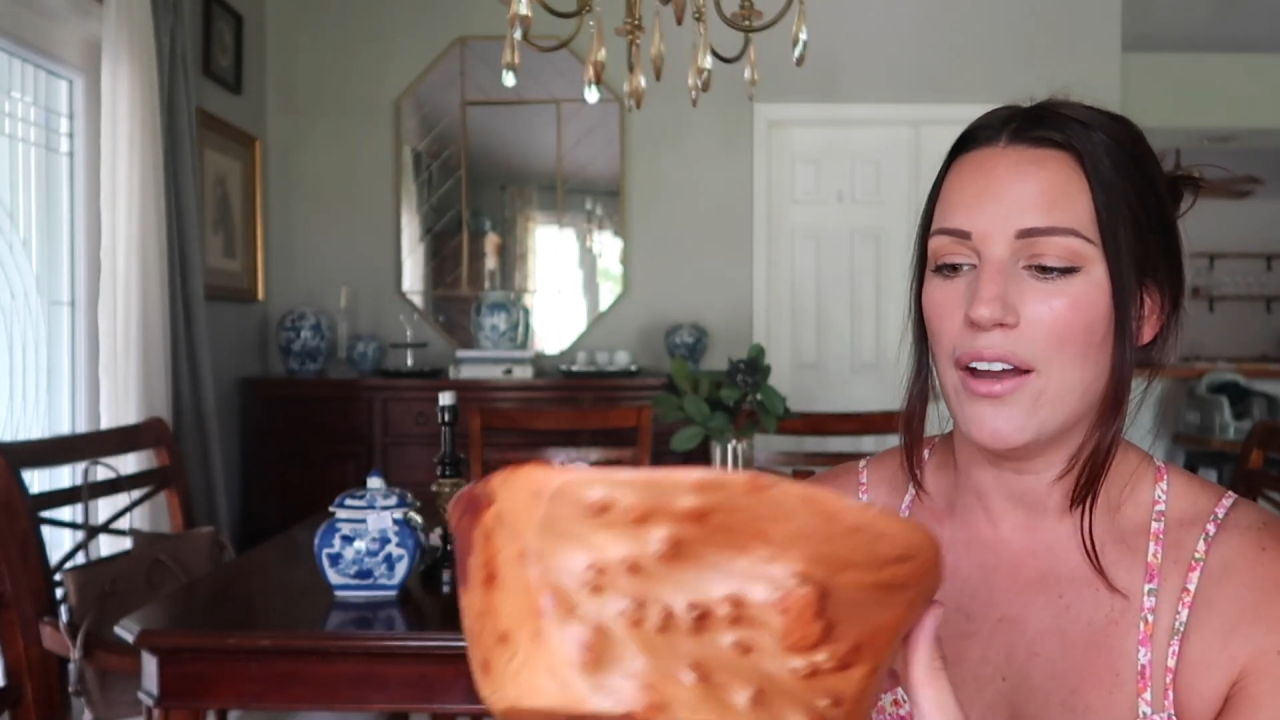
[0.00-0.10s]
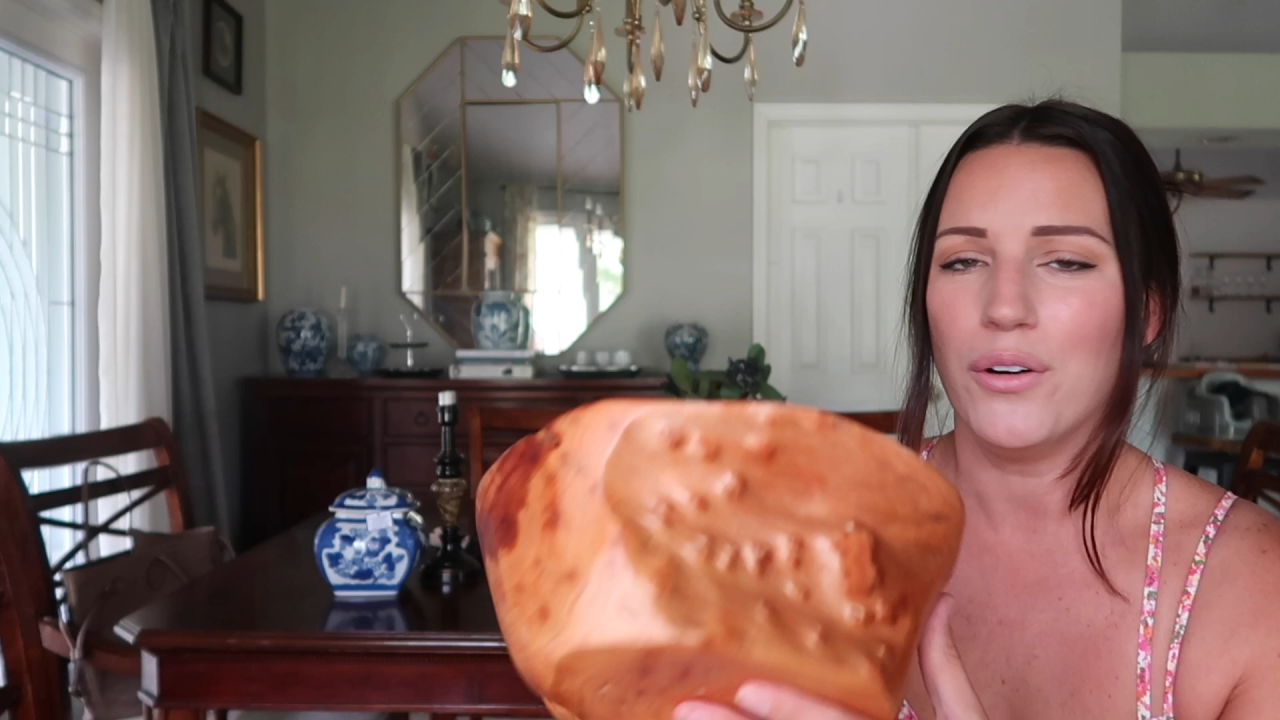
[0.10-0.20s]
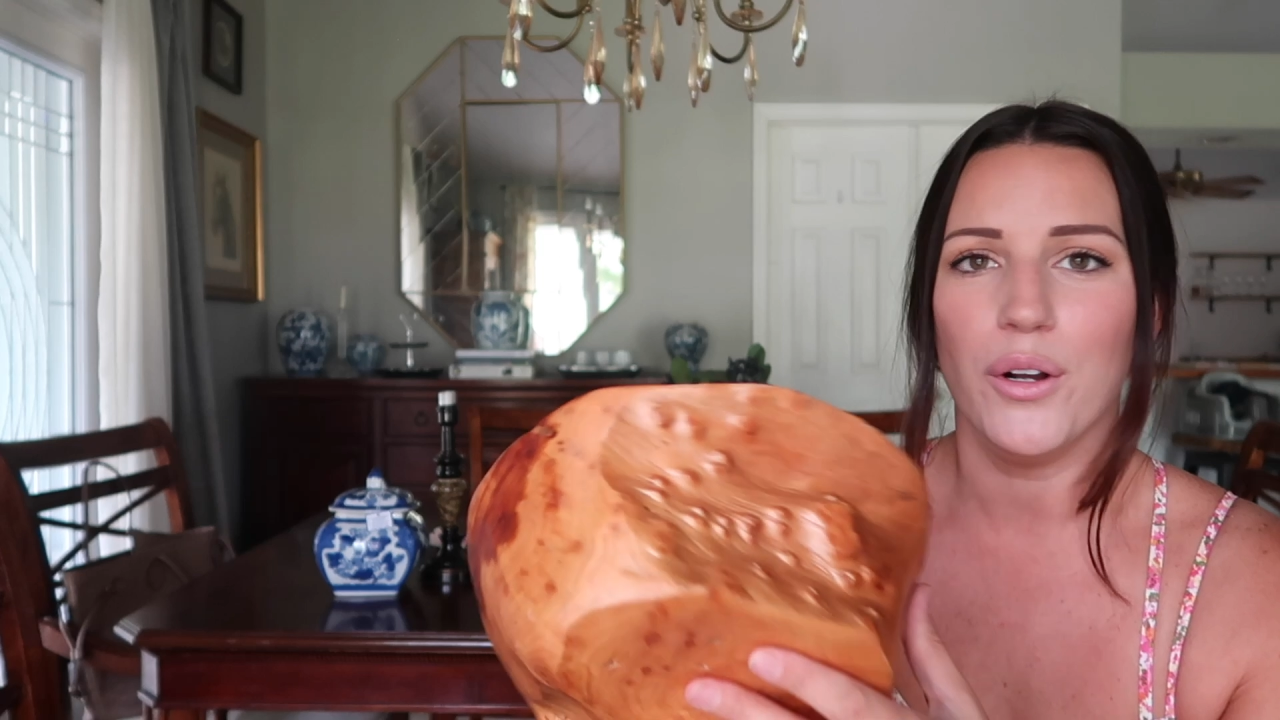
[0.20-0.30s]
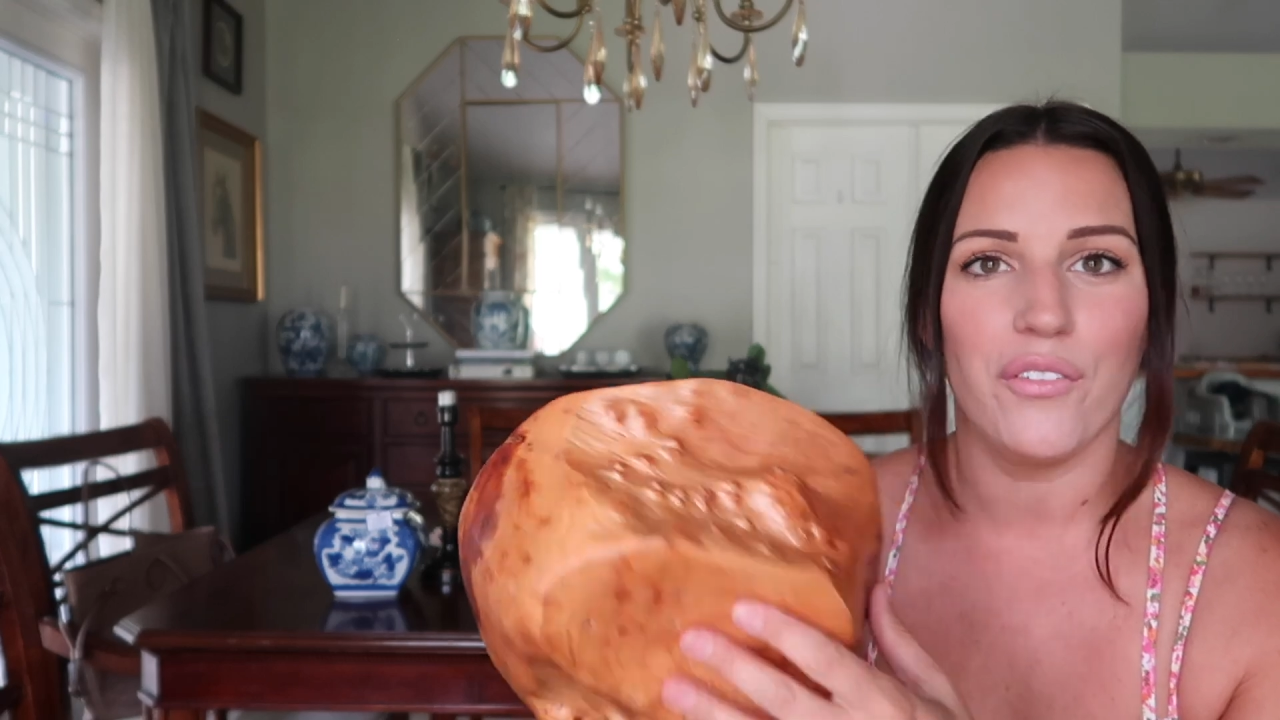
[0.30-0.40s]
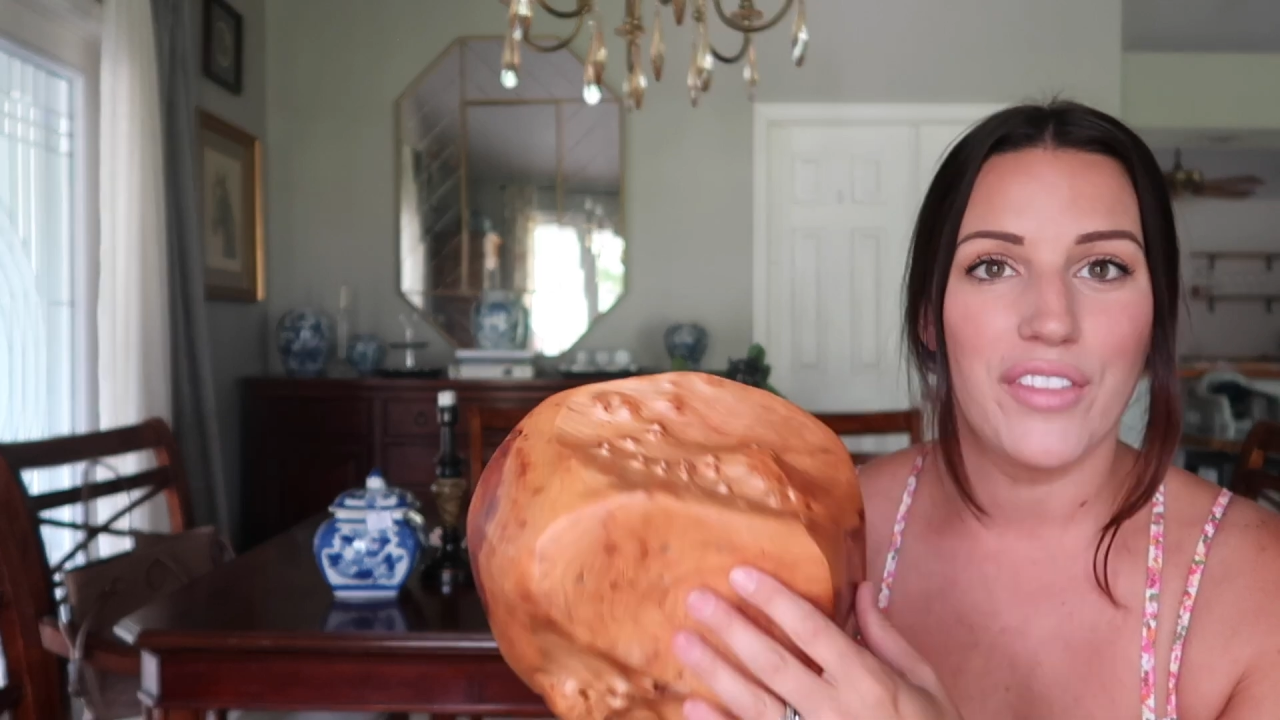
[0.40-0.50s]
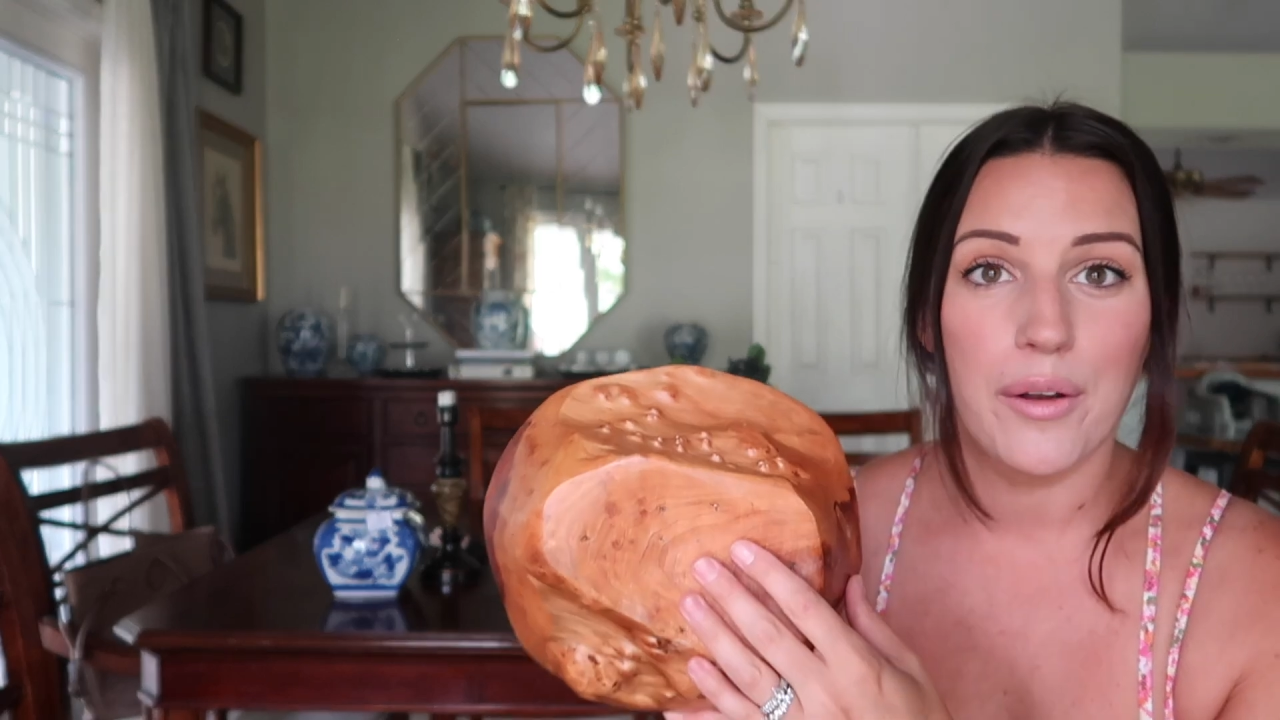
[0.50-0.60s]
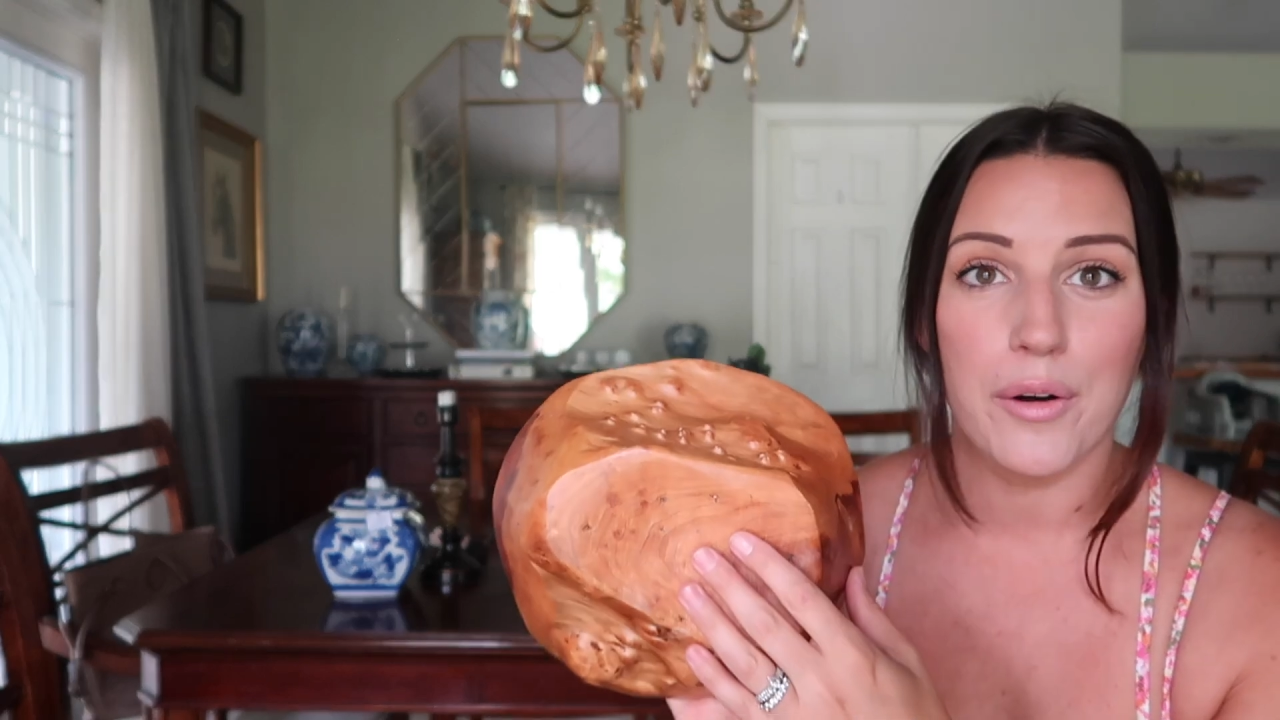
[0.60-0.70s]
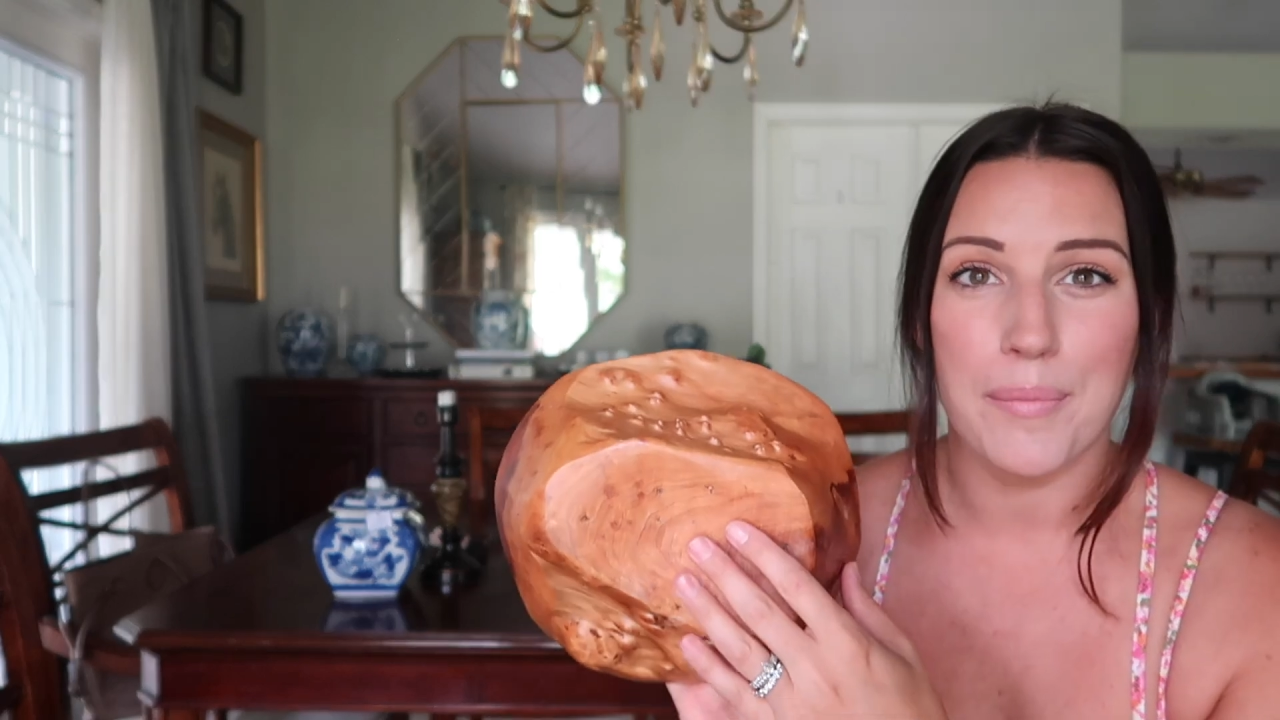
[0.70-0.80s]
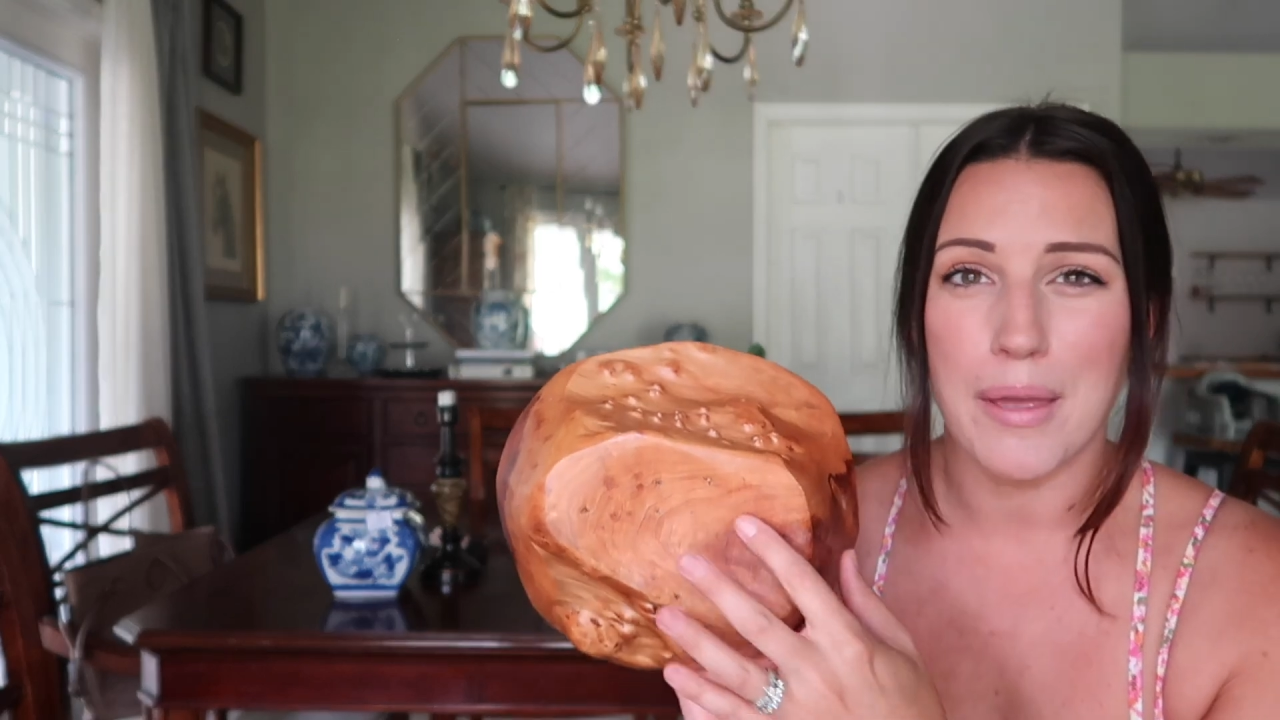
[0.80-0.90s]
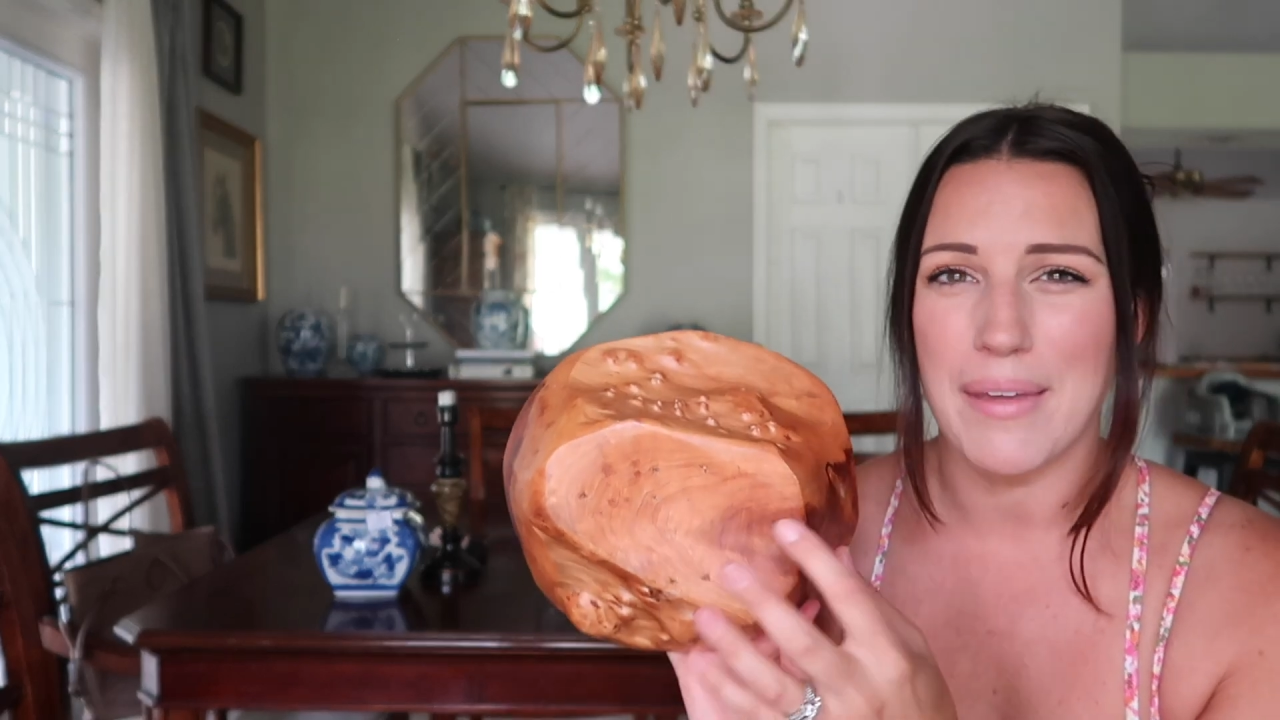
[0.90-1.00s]
don't know if they
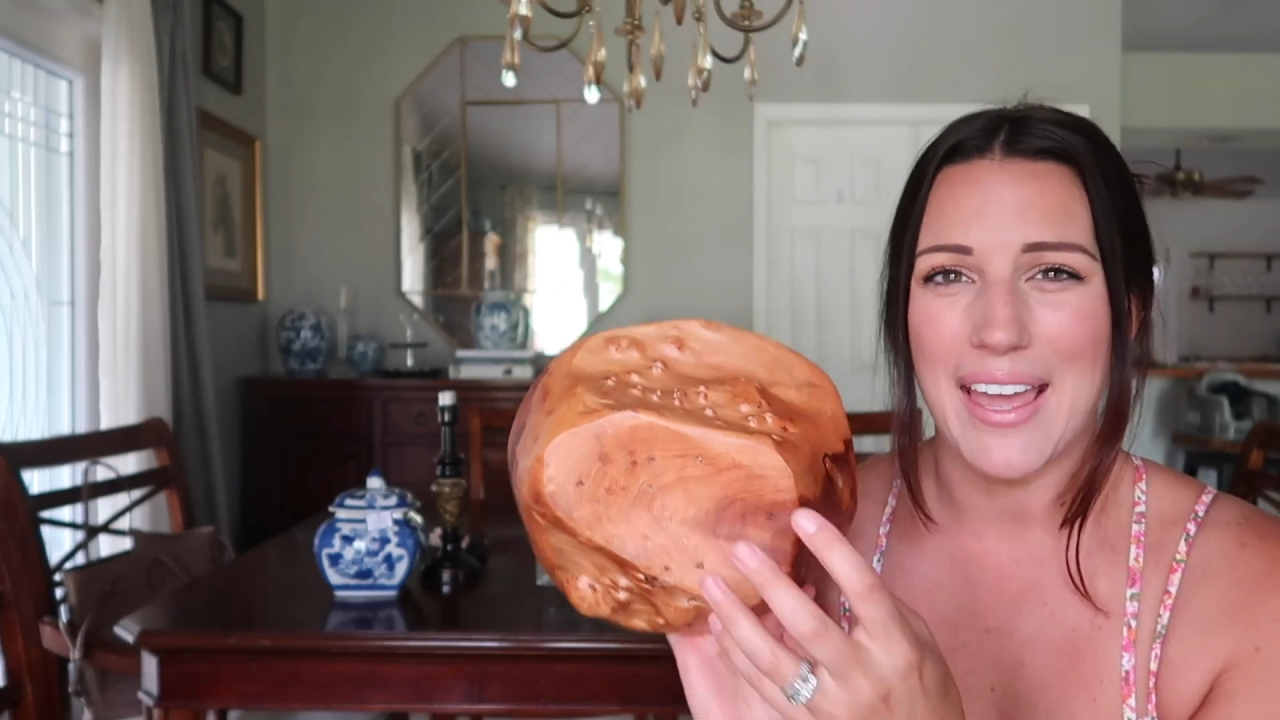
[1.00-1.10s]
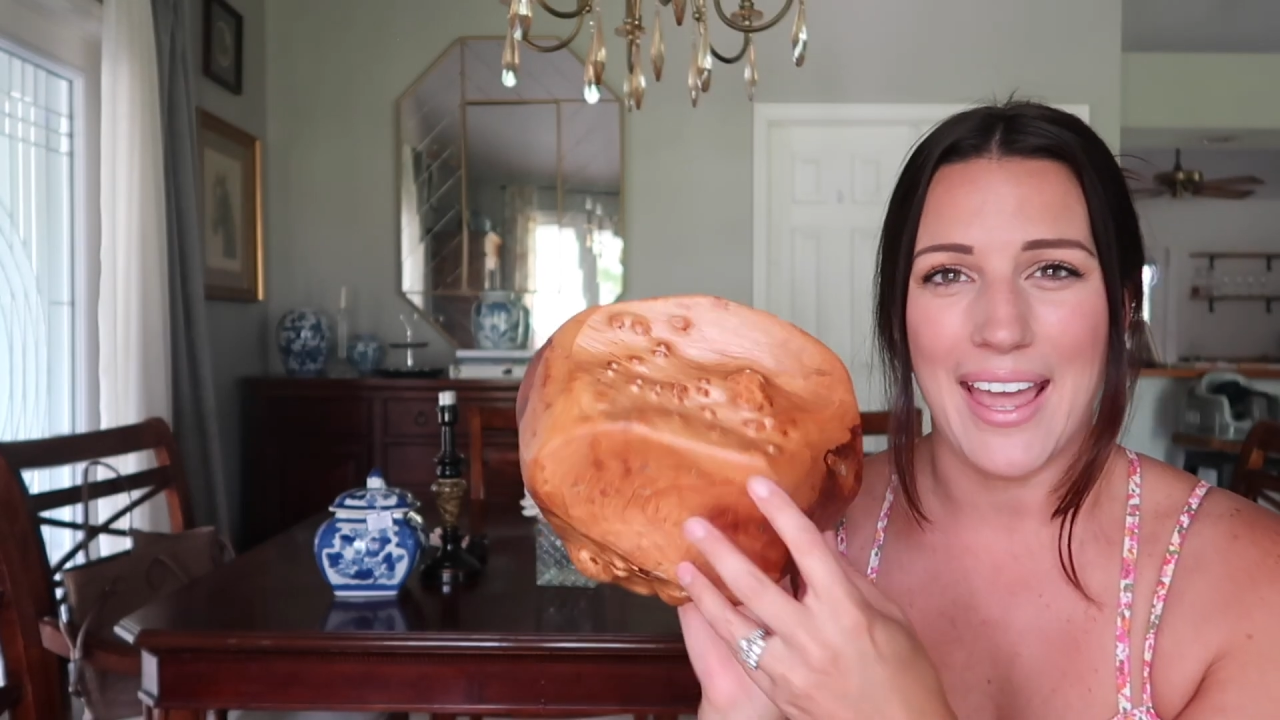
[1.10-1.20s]
were maybe